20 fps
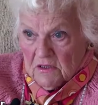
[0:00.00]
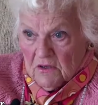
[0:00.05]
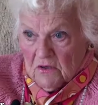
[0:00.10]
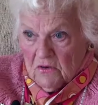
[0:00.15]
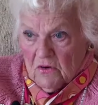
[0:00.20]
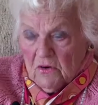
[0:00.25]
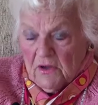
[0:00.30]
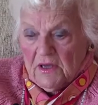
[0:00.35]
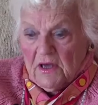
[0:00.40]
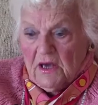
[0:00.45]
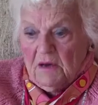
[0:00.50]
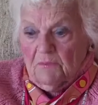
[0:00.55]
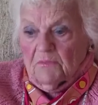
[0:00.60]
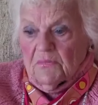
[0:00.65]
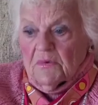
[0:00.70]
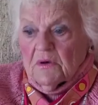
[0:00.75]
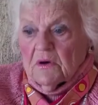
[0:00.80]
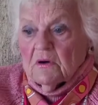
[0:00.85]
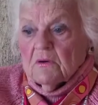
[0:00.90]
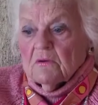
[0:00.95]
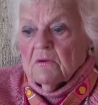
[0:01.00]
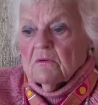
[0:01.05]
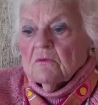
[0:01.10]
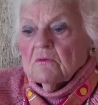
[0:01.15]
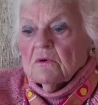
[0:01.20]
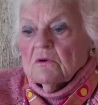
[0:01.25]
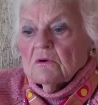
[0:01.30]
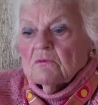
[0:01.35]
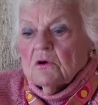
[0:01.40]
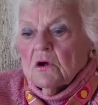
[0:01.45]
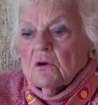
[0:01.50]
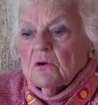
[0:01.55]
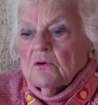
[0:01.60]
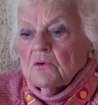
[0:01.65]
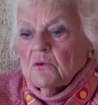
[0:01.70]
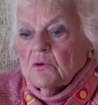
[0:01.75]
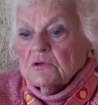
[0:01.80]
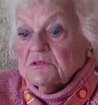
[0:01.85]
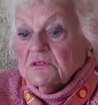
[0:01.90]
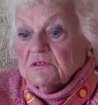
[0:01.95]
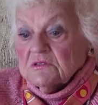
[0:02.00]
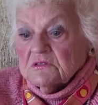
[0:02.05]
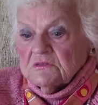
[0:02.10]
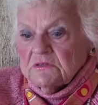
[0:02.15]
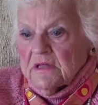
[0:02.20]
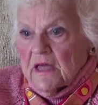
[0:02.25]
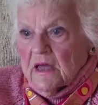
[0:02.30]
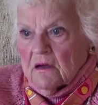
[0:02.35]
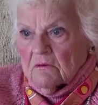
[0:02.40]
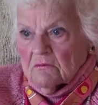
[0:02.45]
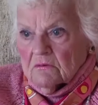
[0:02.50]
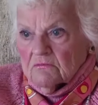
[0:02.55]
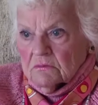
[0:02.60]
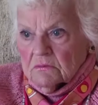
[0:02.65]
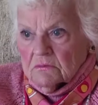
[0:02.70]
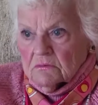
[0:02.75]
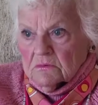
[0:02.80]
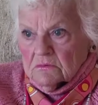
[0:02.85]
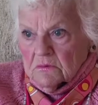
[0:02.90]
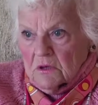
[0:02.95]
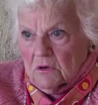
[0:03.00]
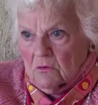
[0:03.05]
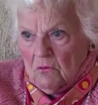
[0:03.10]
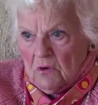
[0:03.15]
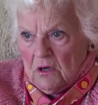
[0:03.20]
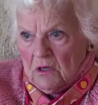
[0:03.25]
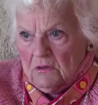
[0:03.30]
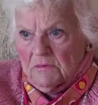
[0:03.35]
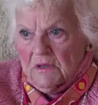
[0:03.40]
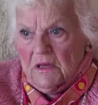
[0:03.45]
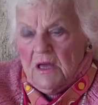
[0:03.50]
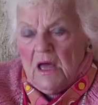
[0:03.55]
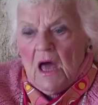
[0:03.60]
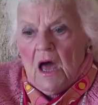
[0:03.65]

going up the road, which is now Route 1,